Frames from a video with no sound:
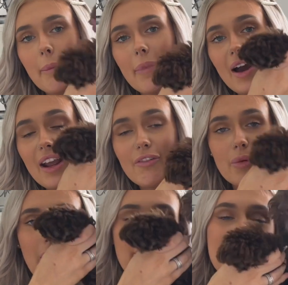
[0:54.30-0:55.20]
Bye
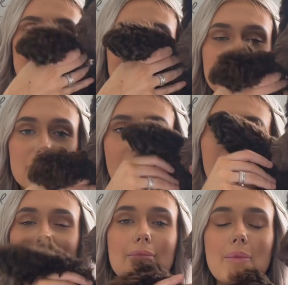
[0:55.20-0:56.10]
everyone, please
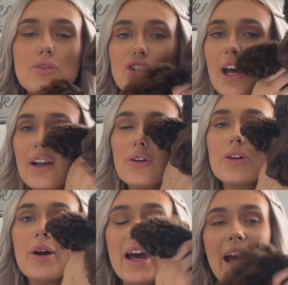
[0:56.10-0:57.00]
subscribe to Mum's
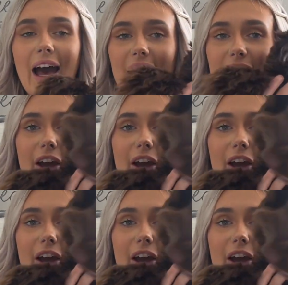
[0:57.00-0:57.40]
channel, and I